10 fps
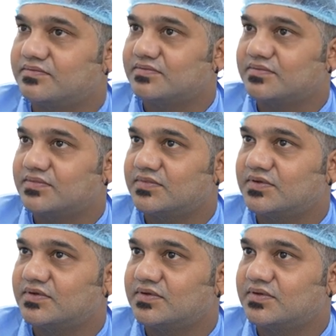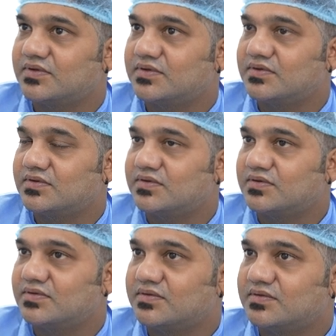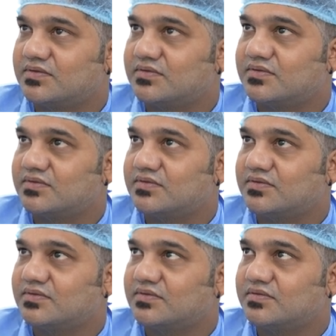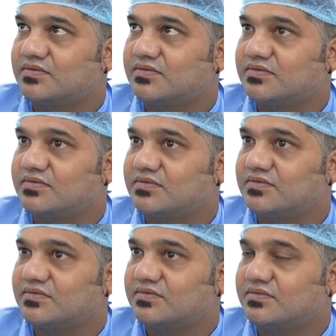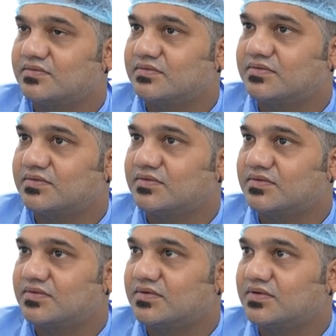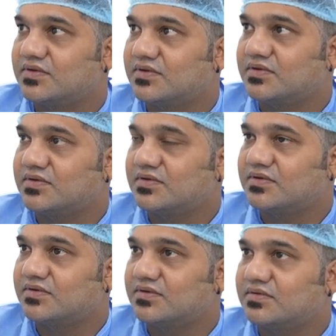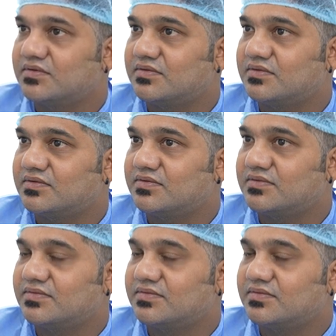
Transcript: (silent)